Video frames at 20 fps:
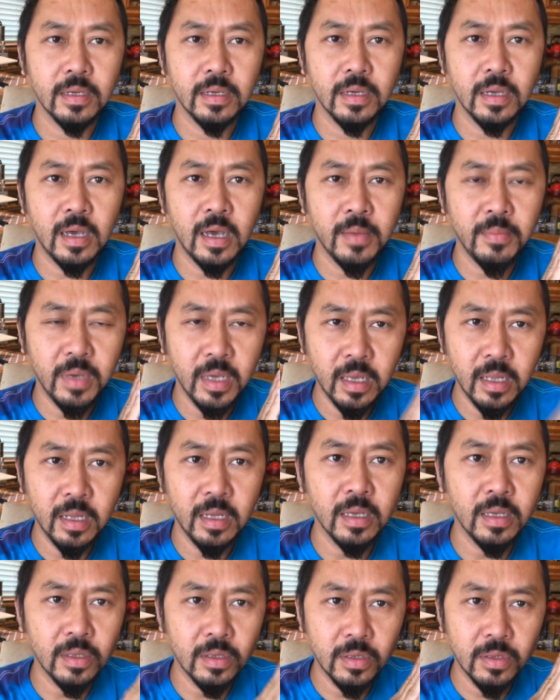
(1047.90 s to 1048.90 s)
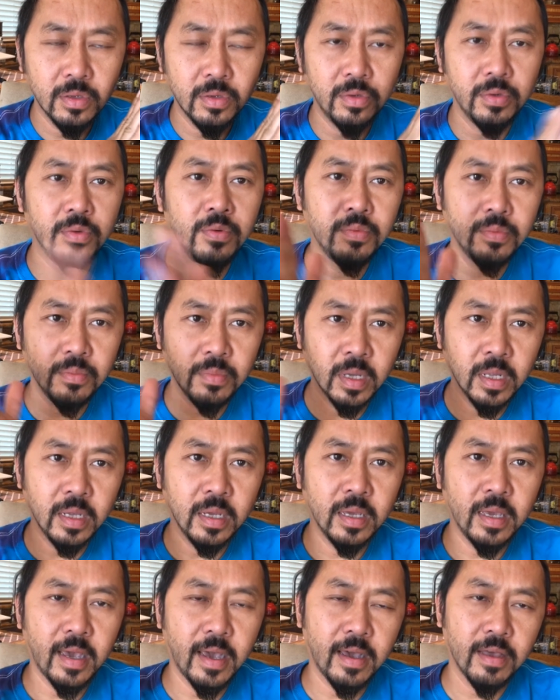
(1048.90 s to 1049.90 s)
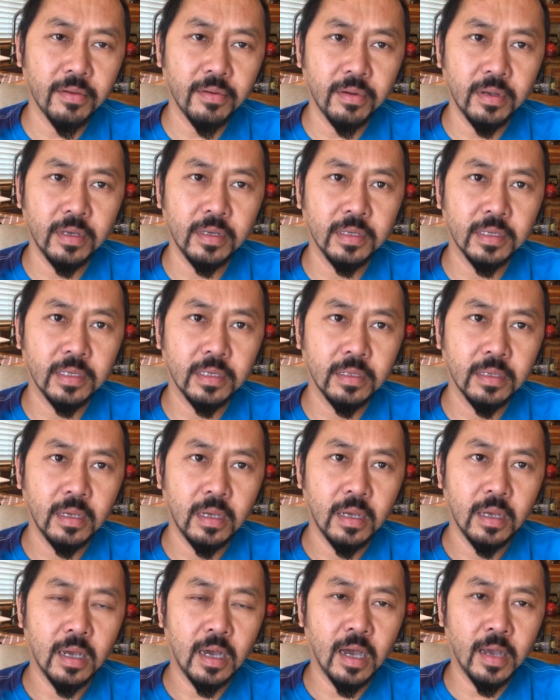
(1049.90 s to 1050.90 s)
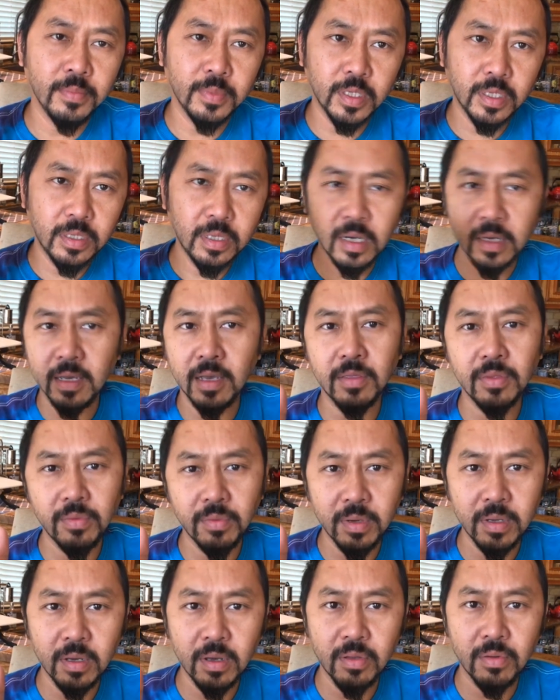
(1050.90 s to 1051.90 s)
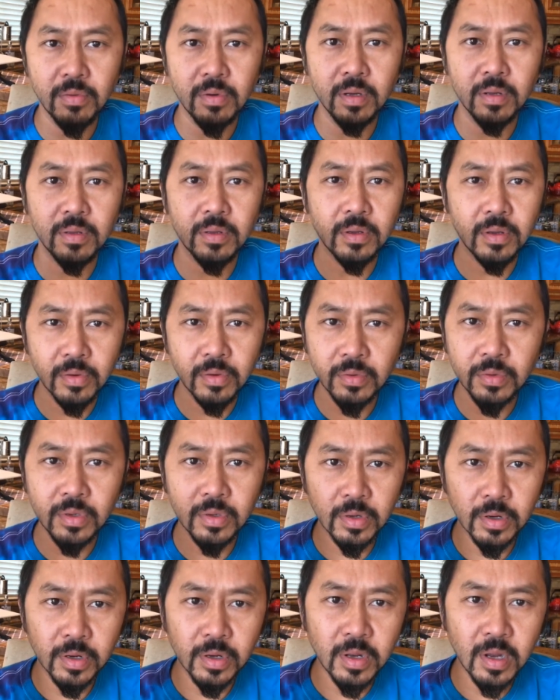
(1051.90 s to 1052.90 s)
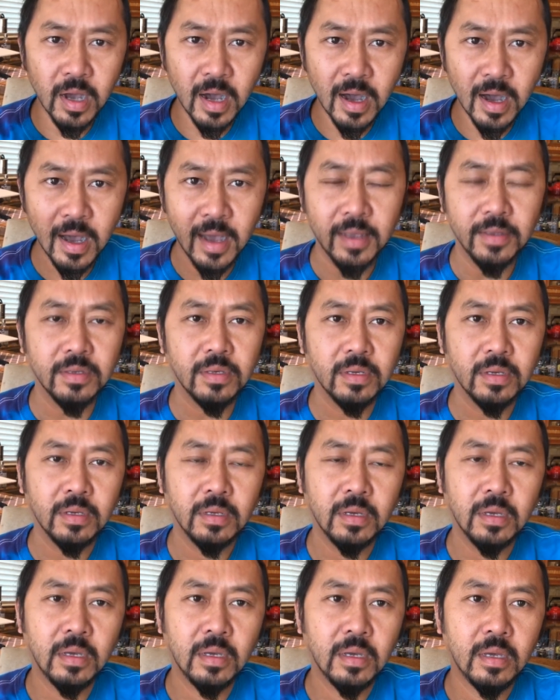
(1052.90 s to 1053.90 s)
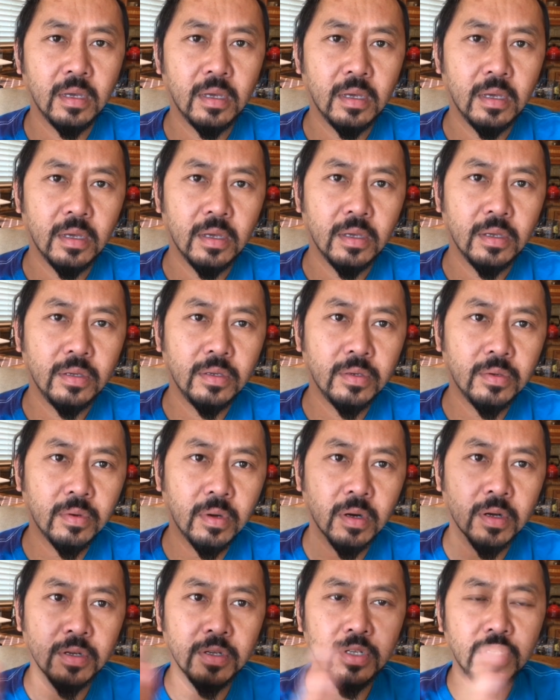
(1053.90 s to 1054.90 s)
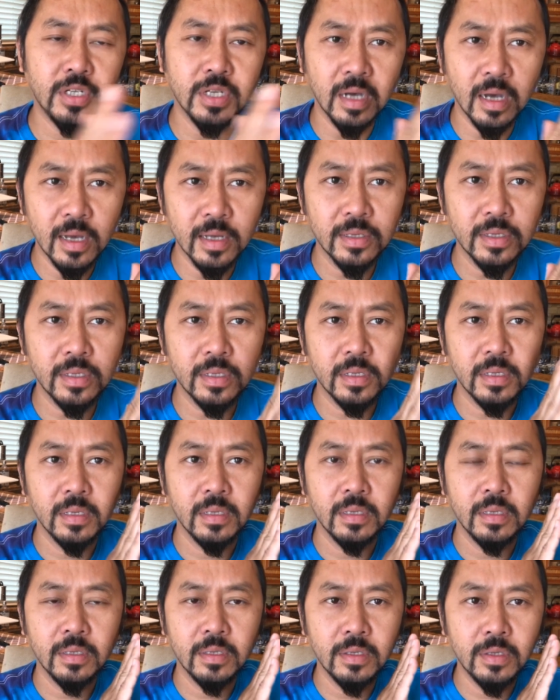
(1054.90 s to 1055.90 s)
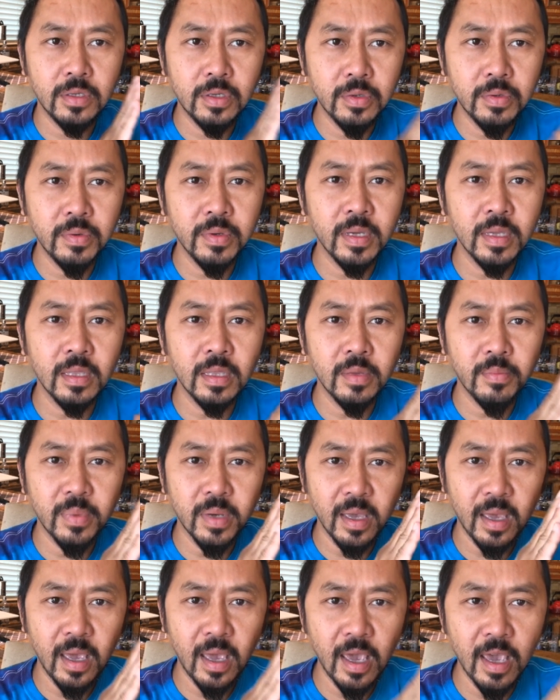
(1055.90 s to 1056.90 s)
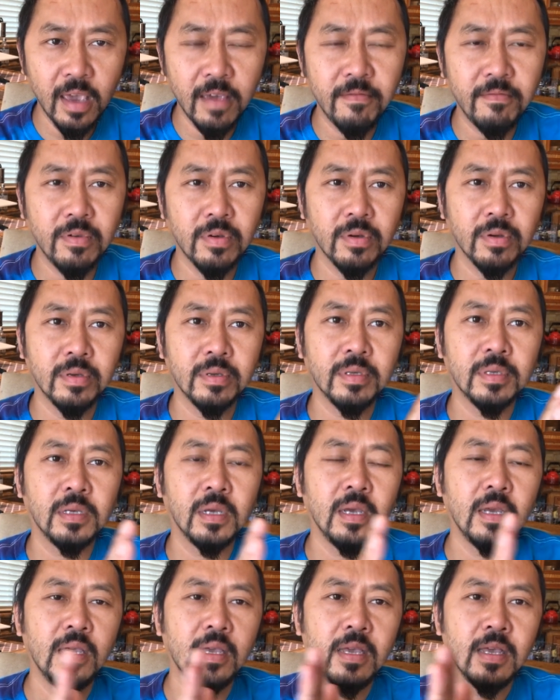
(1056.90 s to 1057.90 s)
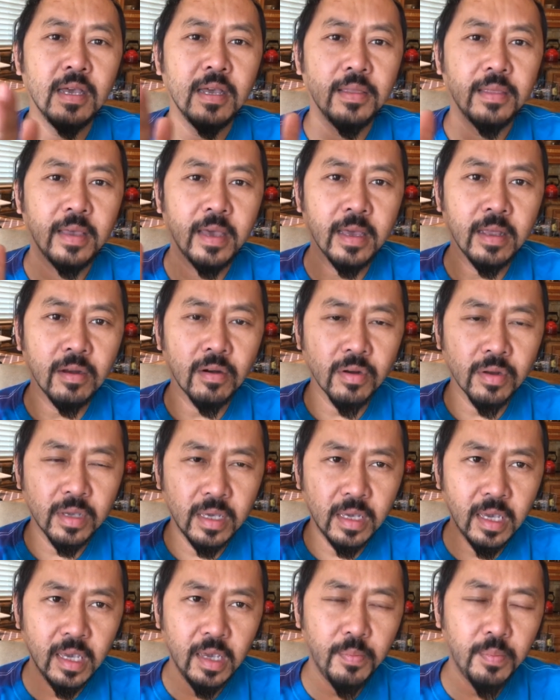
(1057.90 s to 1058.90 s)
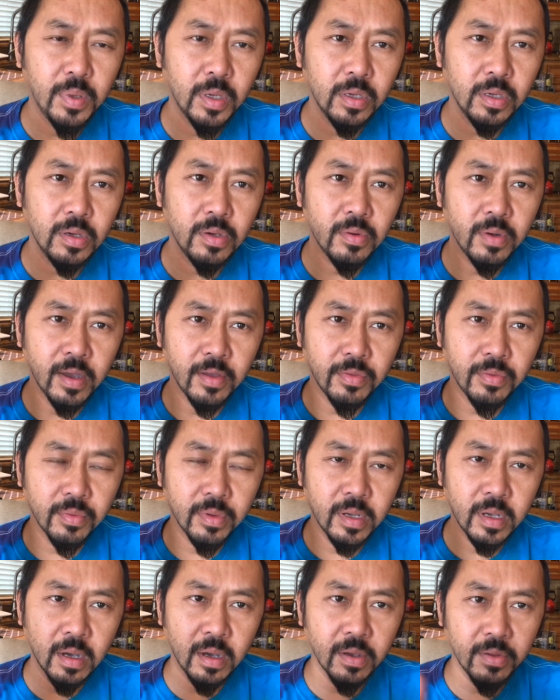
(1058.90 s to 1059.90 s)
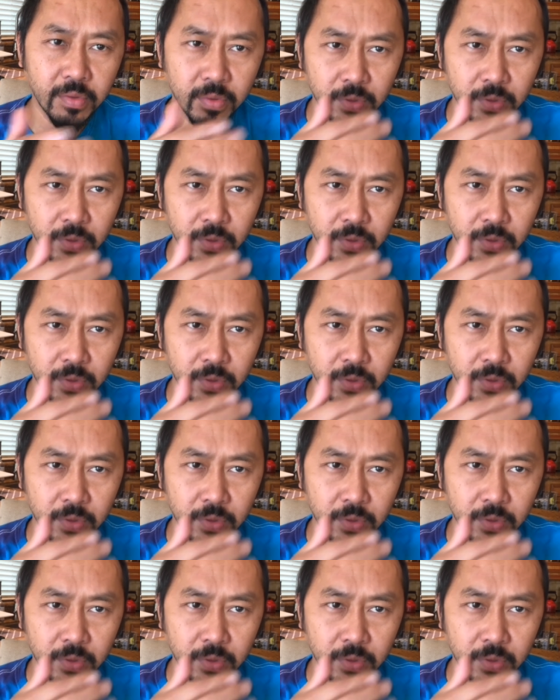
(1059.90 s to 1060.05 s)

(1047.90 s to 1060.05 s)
I'm eating too many calories. I'm stuck at 300. No, you're not. You are just doing the behaviors that are keeping you at 300.